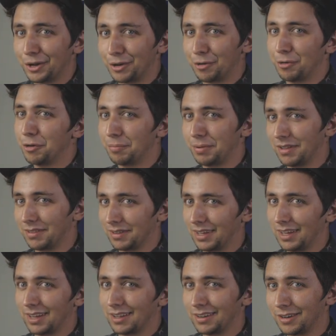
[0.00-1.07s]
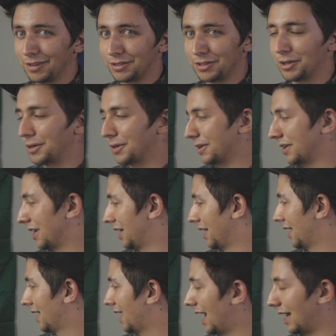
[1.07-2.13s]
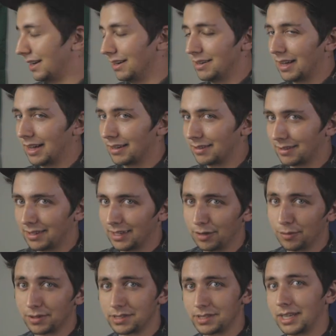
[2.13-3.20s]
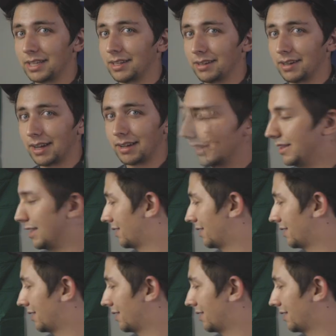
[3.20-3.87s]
cool piece of kit, and it'll turn any desk into a standing desk.